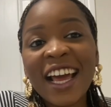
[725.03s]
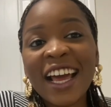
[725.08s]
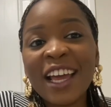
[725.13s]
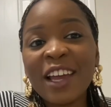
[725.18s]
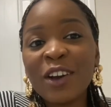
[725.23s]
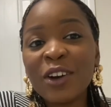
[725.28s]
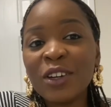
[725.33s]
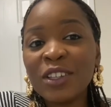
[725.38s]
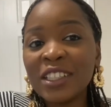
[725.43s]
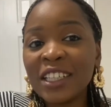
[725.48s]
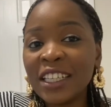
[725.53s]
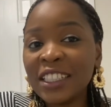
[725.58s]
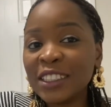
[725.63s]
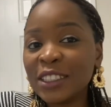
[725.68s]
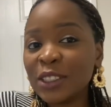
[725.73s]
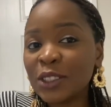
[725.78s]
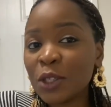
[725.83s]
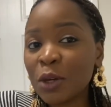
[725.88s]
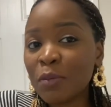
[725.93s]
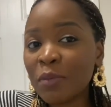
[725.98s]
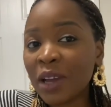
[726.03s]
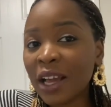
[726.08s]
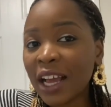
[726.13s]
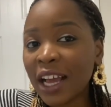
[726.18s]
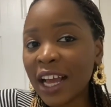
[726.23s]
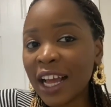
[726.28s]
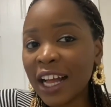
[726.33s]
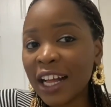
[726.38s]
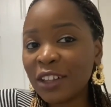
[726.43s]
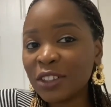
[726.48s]
I ordered some
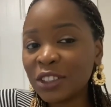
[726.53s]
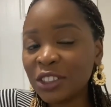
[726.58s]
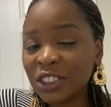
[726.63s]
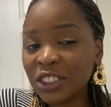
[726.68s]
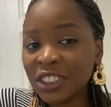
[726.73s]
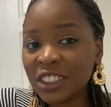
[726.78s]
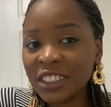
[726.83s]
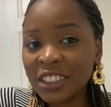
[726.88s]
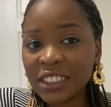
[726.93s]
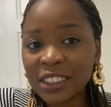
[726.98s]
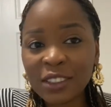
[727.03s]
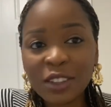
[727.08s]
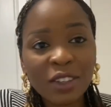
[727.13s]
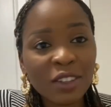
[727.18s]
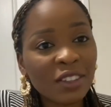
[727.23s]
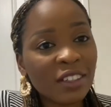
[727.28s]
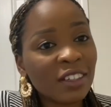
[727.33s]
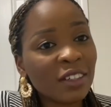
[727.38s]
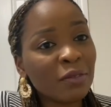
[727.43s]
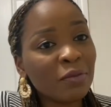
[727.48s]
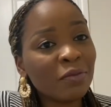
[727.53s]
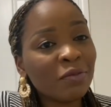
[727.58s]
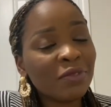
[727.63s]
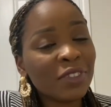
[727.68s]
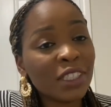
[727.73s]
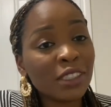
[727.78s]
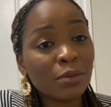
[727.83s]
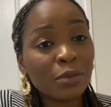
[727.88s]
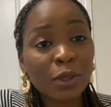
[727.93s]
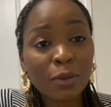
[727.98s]
couches on um,
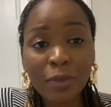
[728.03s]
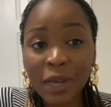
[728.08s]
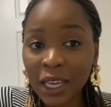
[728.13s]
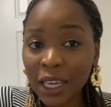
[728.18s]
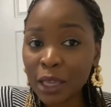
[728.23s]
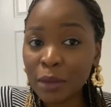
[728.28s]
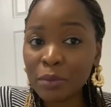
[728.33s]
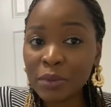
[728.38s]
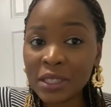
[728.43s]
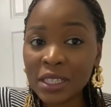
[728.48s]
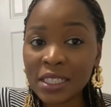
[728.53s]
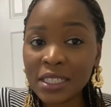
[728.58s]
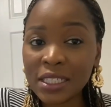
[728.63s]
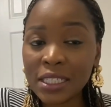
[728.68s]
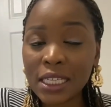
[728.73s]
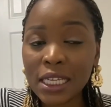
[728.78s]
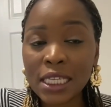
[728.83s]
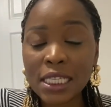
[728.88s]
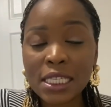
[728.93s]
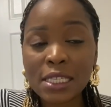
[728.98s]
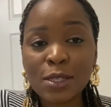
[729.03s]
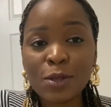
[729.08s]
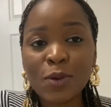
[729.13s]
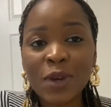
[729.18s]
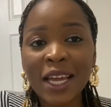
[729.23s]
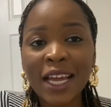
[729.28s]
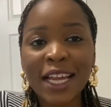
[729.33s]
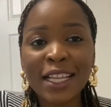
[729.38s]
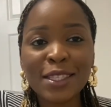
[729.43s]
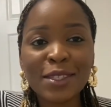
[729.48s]
Facebook Marketplace. Yes, so
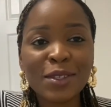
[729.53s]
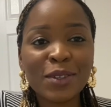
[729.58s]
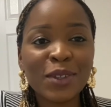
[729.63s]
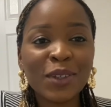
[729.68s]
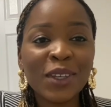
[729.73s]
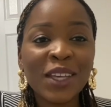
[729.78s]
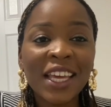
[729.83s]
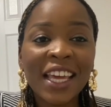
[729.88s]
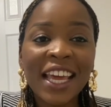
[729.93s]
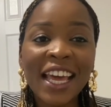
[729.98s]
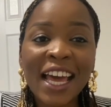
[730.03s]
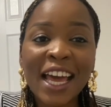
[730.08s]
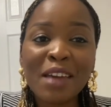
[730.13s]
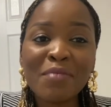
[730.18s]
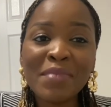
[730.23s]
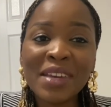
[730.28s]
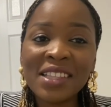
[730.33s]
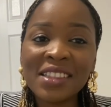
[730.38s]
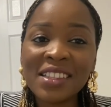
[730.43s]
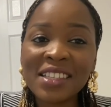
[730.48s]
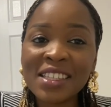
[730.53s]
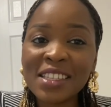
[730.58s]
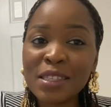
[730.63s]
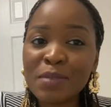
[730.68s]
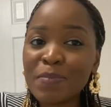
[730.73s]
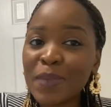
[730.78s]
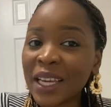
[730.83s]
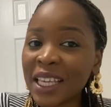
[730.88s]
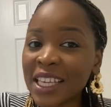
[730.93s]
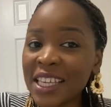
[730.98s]
I had to. I met this
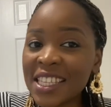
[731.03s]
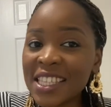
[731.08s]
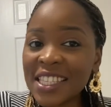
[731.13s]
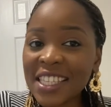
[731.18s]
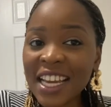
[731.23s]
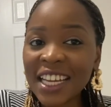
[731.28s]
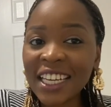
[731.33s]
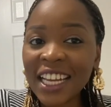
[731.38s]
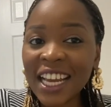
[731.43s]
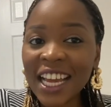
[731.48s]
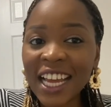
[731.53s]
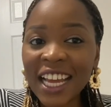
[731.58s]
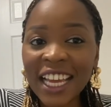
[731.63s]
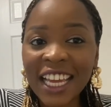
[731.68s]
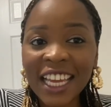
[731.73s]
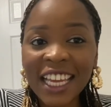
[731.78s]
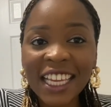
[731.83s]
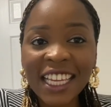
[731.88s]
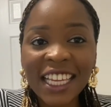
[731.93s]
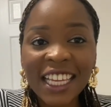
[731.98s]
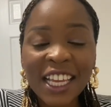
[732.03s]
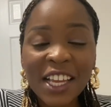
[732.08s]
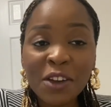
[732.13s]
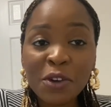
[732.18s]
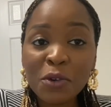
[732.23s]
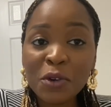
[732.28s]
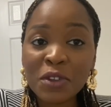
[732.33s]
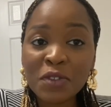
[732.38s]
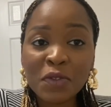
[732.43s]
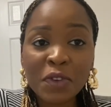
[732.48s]
Pakistan guy
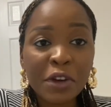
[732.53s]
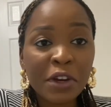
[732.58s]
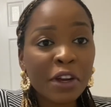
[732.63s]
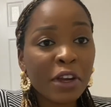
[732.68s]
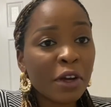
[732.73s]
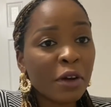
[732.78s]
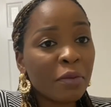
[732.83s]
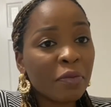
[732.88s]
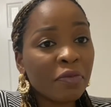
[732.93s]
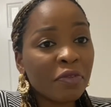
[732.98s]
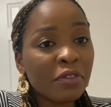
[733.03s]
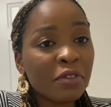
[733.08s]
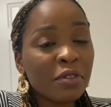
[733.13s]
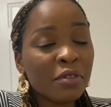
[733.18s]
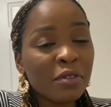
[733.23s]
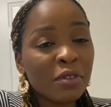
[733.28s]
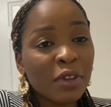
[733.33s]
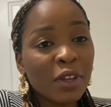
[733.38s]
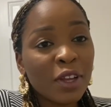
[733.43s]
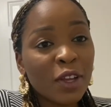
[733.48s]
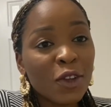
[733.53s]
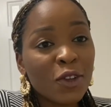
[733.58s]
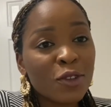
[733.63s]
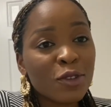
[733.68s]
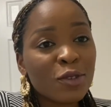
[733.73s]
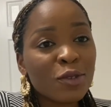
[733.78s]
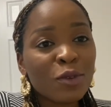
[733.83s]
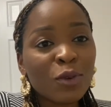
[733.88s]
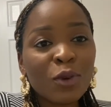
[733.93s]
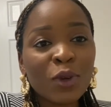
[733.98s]
who was very helpful.
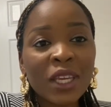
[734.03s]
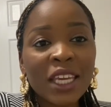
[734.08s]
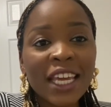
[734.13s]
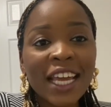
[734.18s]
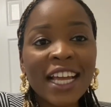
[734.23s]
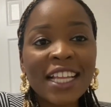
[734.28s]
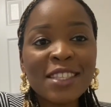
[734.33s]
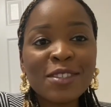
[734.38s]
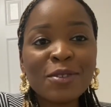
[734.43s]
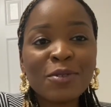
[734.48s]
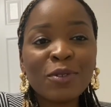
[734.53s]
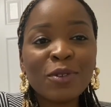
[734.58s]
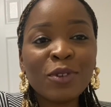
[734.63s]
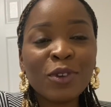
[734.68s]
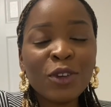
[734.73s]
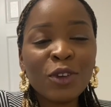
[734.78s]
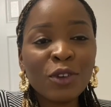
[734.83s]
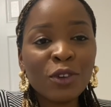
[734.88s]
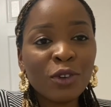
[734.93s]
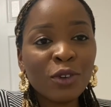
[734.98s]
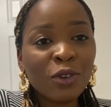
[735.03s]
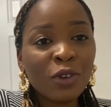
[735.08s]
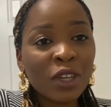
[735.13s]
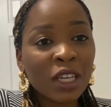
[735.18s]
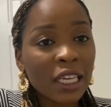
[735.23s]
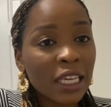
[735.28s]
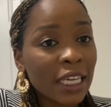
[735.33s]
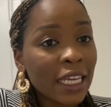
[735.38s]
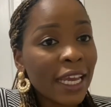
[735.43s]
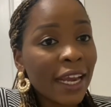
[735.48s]
So he had to, you know,
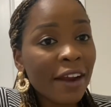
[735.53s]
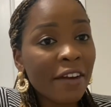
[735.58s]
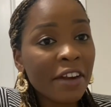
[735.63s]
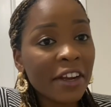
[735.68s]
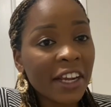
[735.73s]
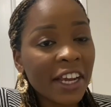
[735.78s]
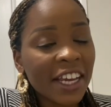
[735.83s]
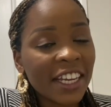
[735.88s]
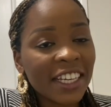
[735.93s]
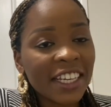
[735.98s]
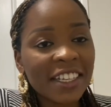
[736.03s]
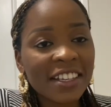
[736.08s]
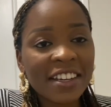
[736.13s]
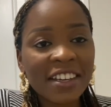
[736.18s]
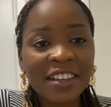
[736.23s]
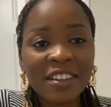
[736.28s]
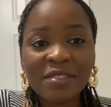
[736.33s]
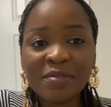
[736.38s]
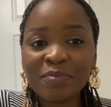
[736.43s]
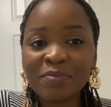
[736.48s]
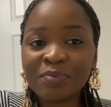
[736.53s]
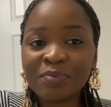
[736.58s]
here in Canada,